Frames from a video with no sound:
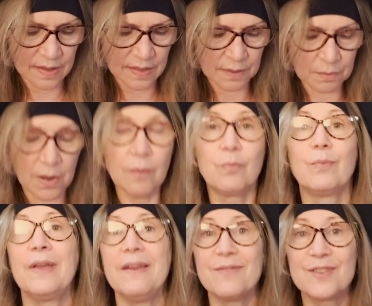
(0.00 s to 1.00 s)
then
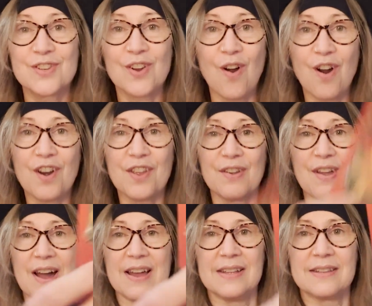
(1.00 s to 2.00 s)
we have the Star, you
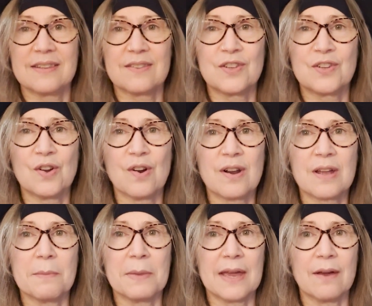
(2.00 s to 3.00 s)
guys. The Star
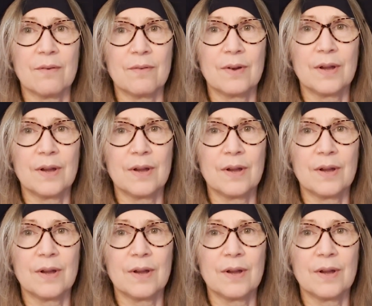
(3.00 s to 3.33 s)
coming out.